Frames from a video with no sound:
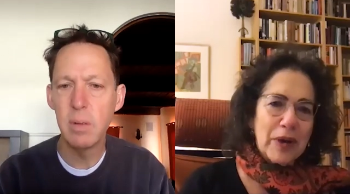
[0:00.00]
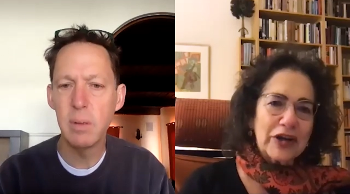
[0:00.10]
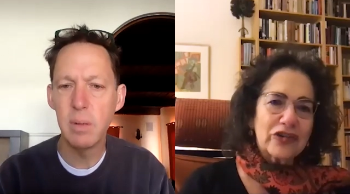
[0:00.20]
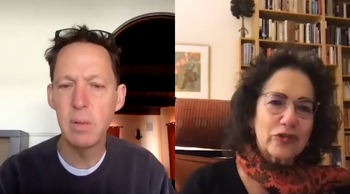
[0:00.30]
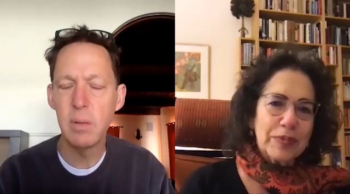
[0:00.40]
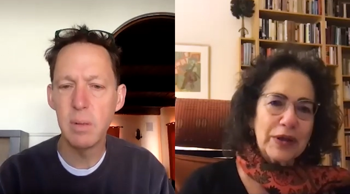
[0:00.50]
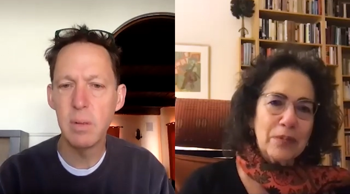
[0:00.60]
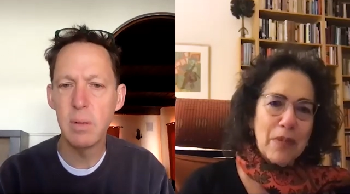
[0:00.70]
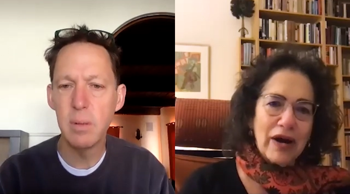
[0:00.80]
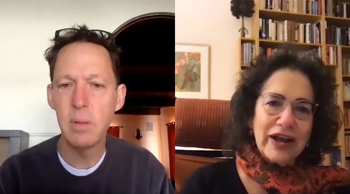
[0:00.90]
Speaker 1: much be
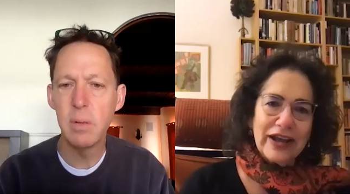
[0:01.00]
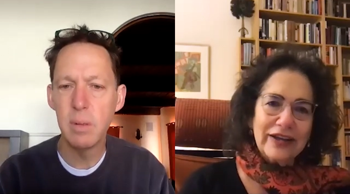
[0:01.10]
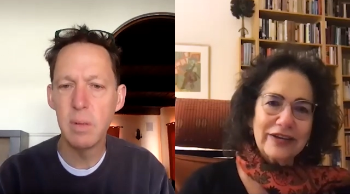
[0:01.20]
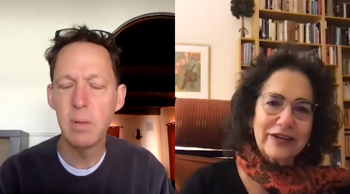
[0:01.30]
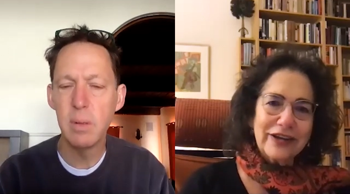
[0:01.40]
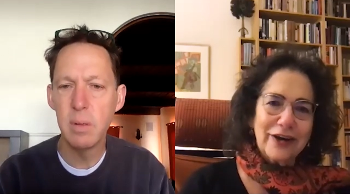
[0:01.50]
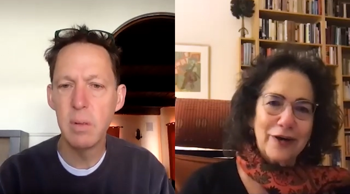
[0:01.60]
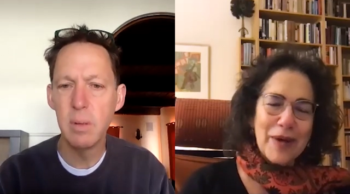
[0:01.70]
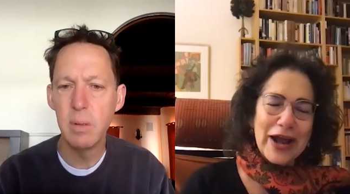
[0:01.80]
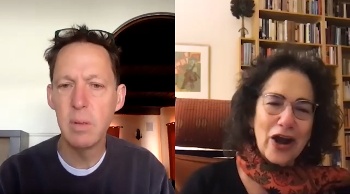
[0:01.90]
my you
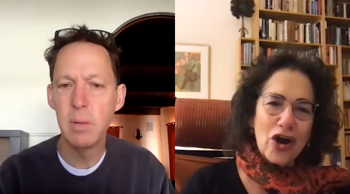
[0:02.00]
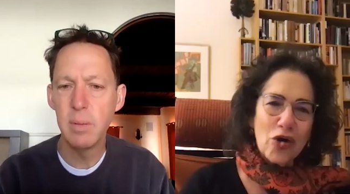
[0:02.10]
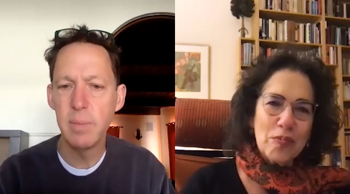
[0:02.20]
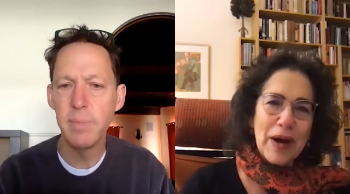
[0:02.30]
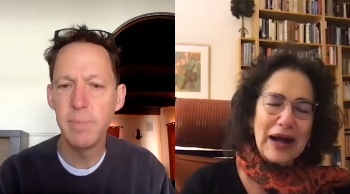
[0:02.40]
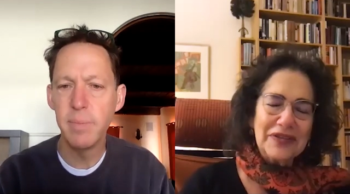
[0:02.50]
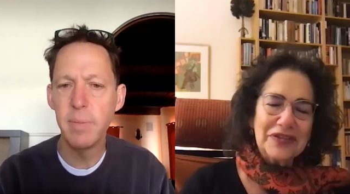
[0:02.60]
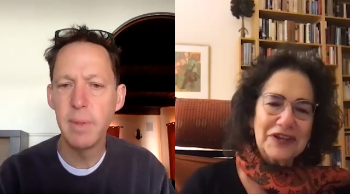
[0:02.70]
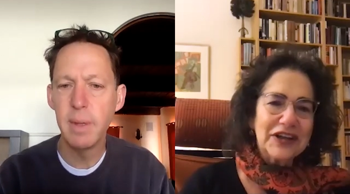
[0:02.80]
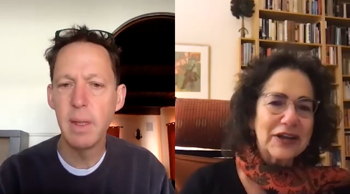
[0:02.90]
know my hope. I
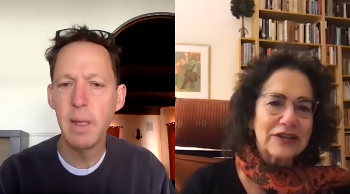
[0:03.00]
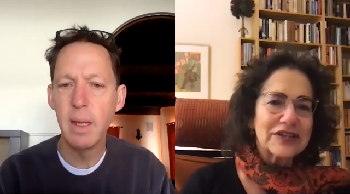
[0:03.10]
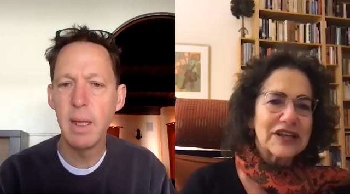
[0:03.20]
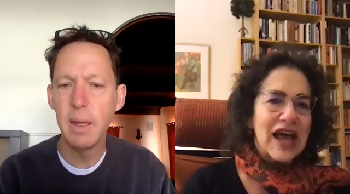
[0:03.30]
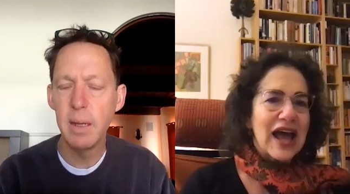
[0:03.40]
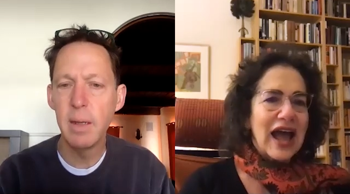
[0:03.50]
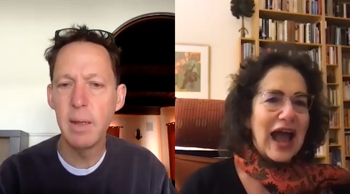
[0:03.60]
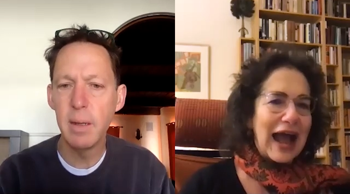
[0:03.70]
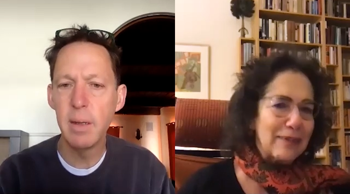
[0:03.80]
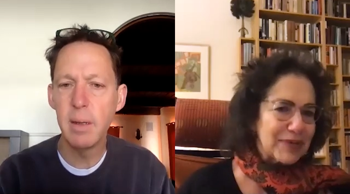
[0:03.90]
think it's
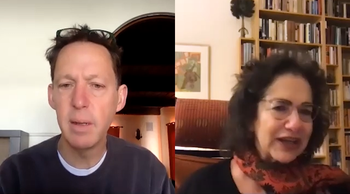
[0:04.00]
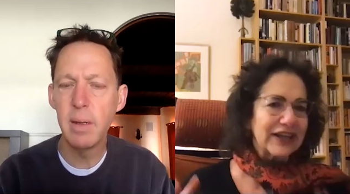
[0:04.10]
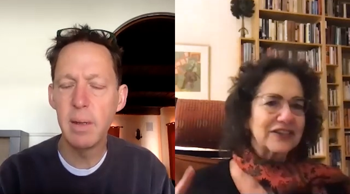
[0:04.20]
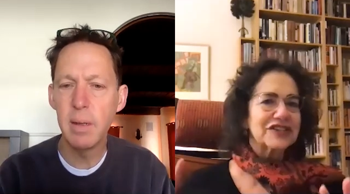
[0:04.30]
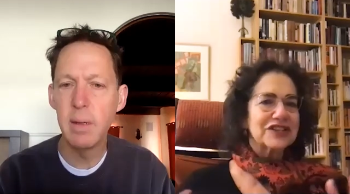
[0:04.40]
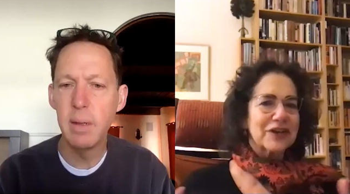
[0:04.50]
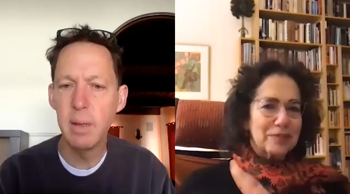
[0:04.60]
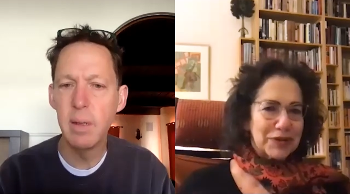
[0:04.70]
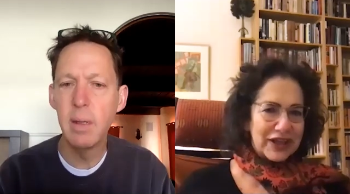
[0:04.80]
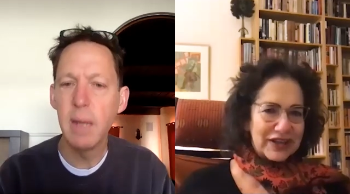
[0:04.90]
happening in
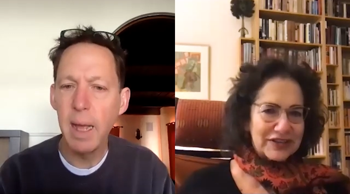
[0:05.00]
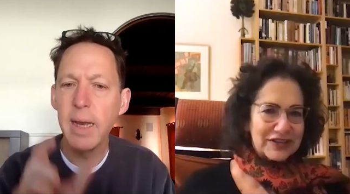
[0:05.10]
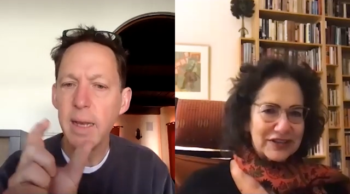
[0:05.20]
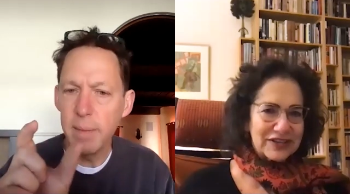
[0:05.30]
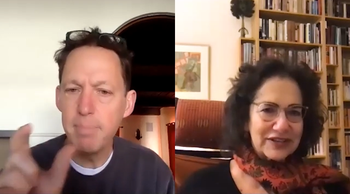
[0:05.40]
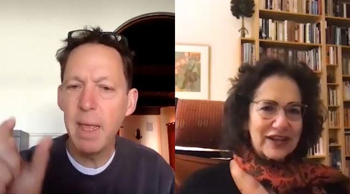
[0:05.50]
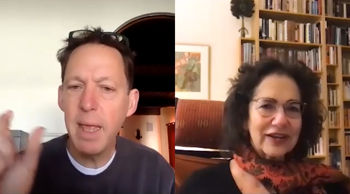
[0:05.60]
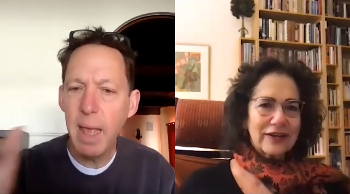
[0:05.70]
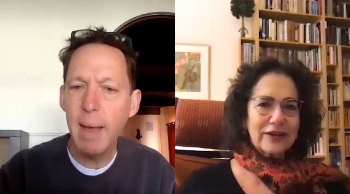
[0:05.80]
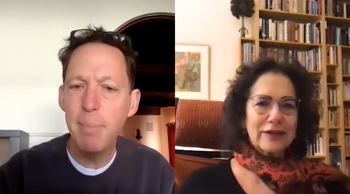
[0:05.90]
some places.
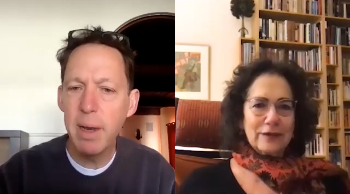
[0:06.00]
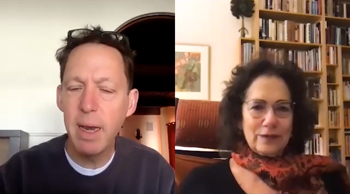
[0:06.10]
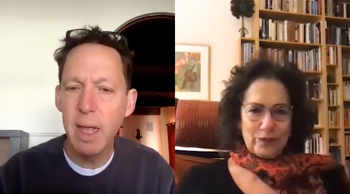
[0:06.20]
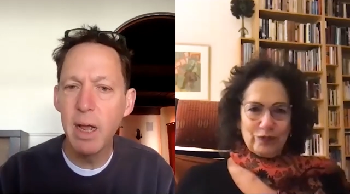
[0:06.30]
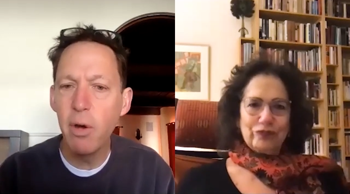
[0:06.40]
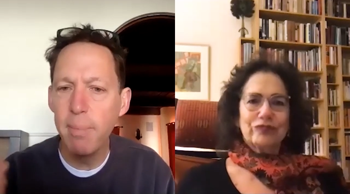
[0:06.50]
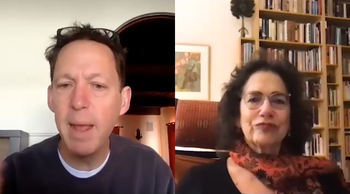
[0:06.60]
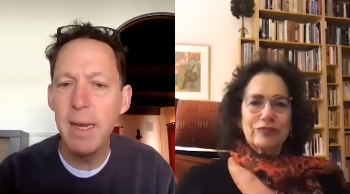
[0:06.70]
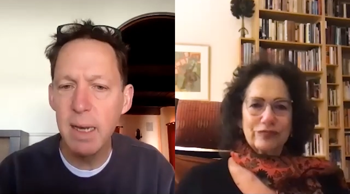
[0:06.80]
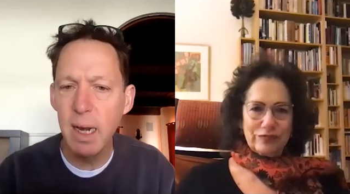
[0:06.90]
Speaker 2: may happen
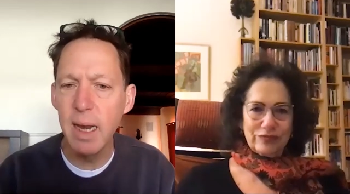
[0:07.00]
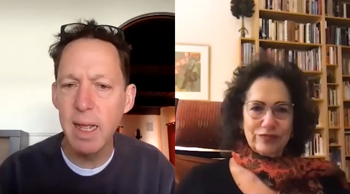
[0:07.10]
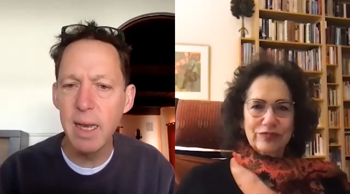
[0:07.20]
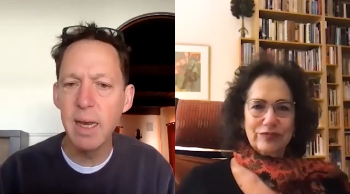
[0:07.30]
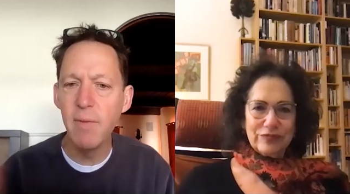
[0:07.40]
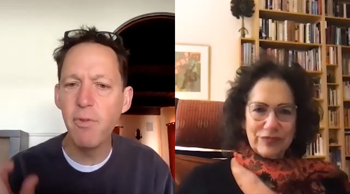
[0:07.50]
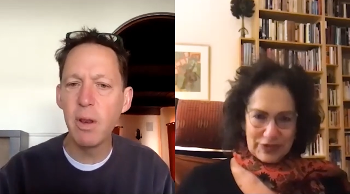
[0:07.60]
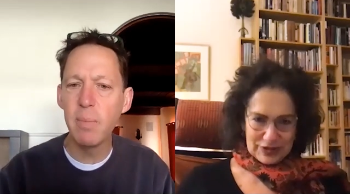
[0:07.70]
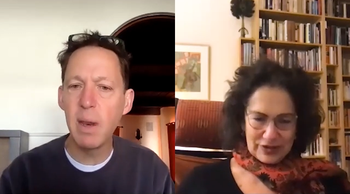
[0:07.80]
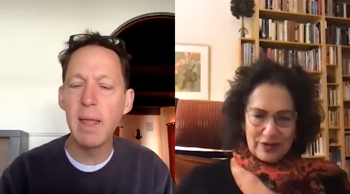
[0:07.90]
incrementally in
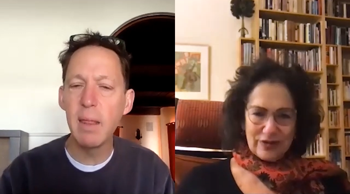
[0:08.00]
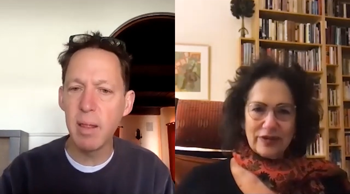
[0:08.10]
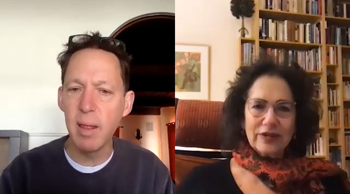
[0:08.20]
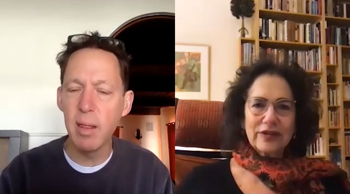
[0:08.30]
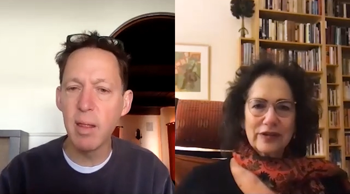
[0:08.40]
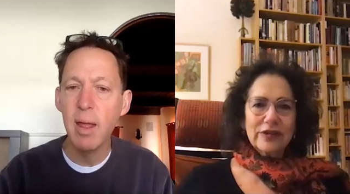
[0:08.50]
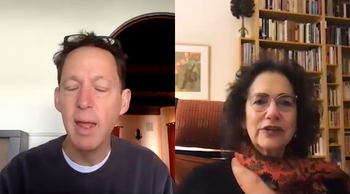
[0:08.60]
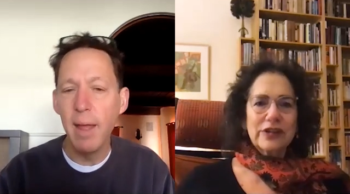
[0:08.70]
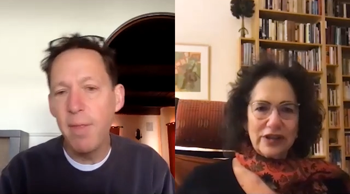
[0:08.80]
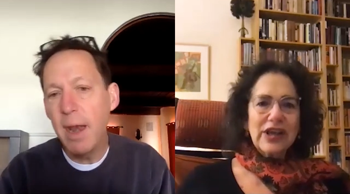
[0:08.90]
different places,
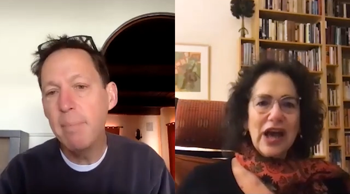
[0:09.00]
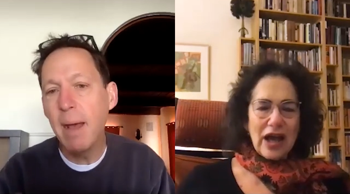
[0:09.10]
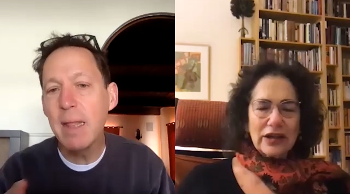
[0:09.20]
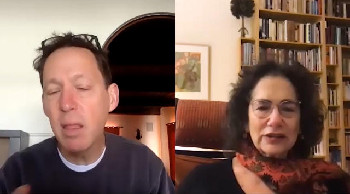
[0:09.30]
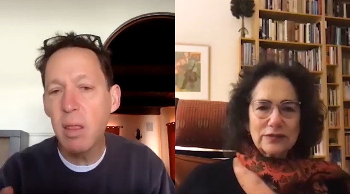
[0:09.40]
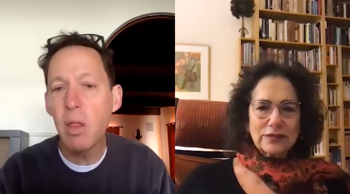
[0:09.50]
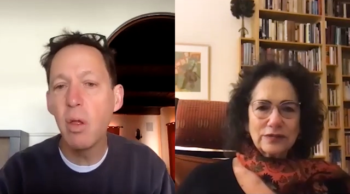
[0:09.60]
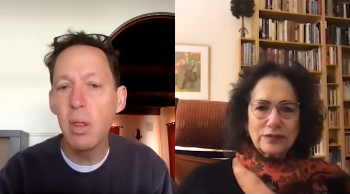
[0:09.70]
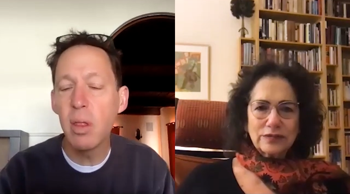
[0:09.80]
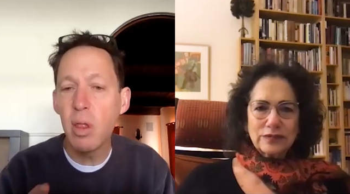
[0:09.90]
and then yeah.
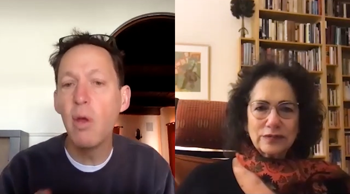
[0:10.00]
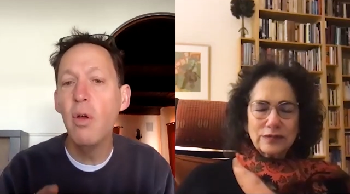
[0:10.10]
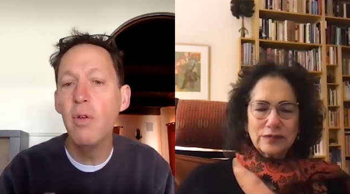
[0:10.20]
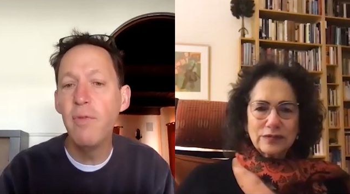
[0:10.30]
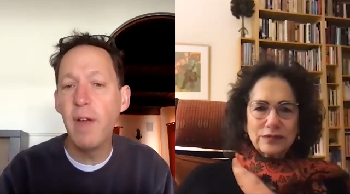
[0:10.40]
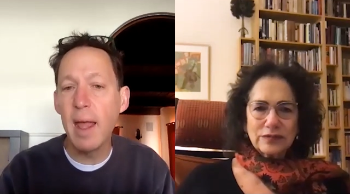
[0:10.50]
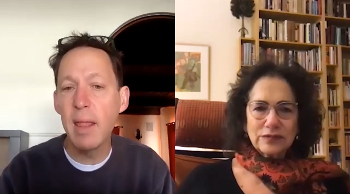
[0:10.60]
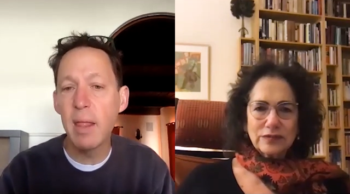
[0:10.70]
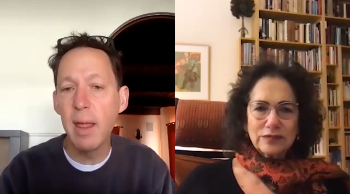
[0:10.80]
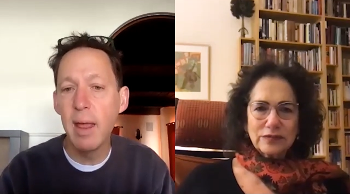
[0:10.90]
serve
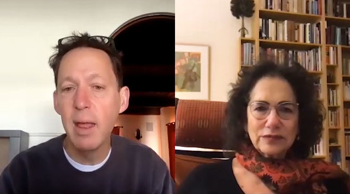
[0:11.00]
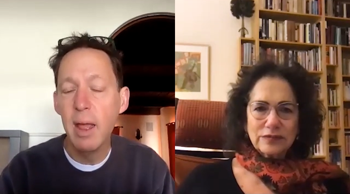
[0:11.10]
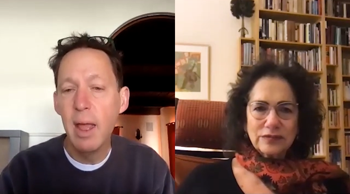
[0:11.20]
as a